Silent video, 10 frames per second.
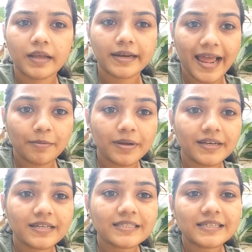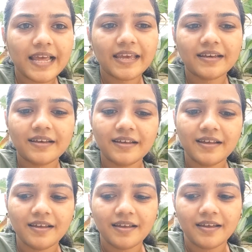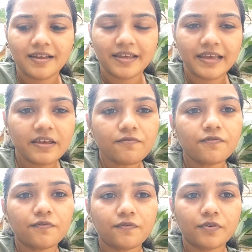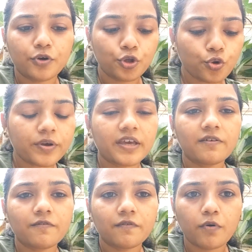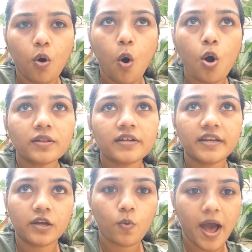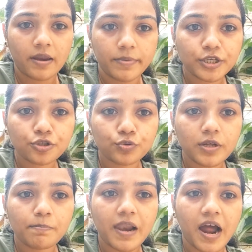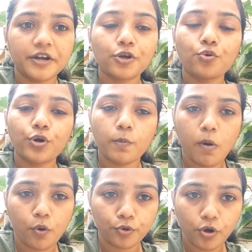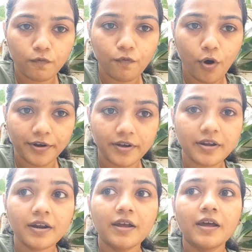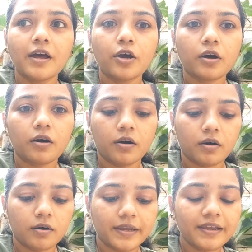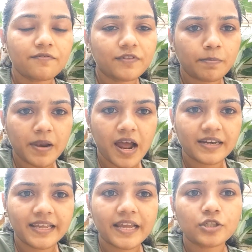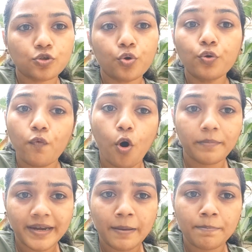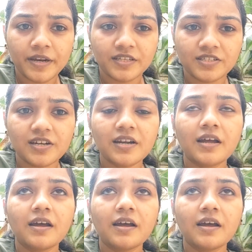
climate is like, if you give all the requirements to the plant, good amount of water, if the plant gets good warm temperature,